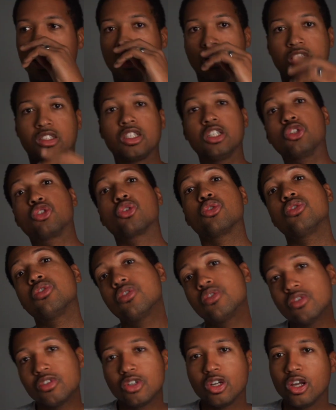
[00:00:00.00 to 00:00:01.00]
Essential,
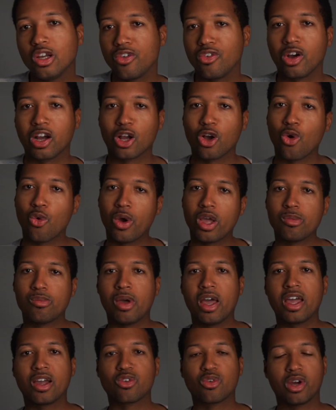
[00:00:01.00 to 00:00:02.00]
if I go way
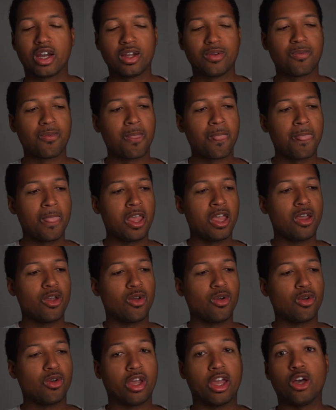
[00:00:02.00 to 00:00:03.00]
back, right?
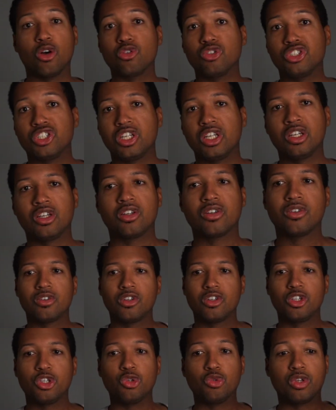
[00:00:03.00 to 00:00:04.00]
LG,
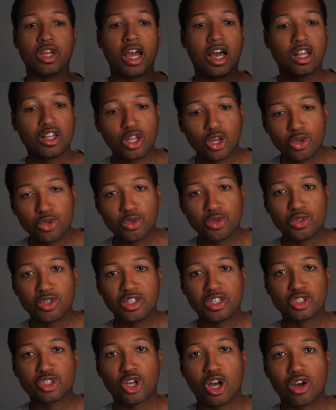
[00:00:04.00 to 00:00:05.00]
you download
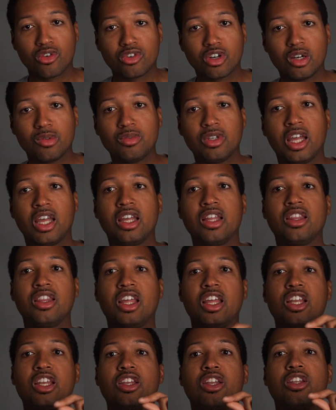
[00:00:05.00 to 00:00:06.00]
the software update,
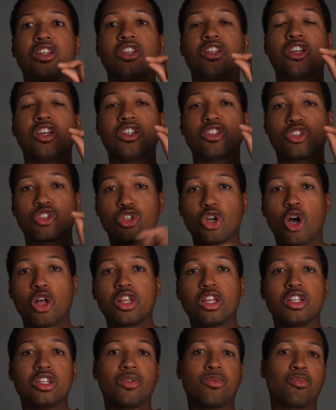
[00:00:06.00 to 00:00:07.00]
then to
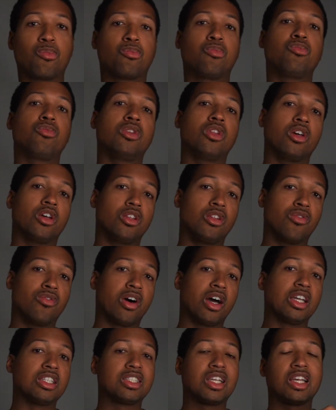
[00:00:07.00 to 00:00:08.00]
install it, the
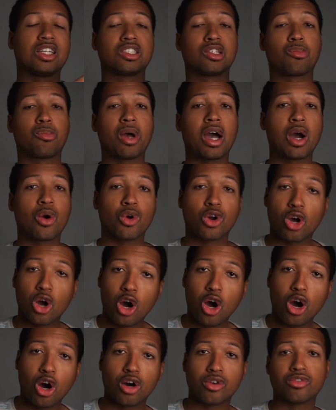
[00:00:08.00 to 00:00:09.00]
device has to power
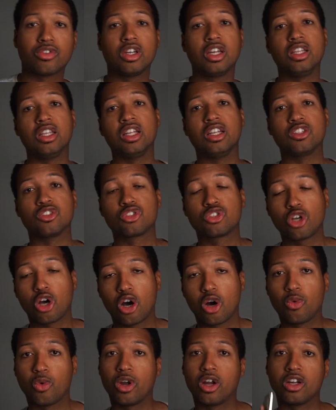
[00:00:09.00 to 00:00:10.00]
off and then
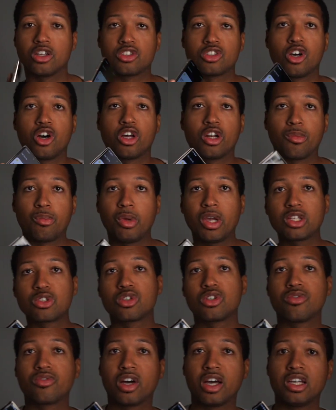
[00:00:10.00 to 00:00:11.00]
install, whereas on a
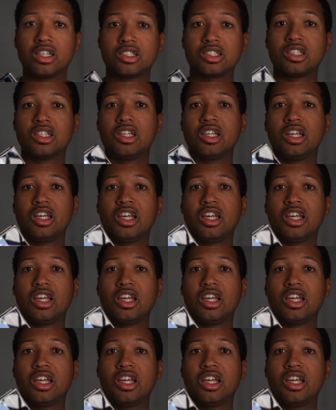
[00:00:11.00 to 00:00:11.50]
Pixel device,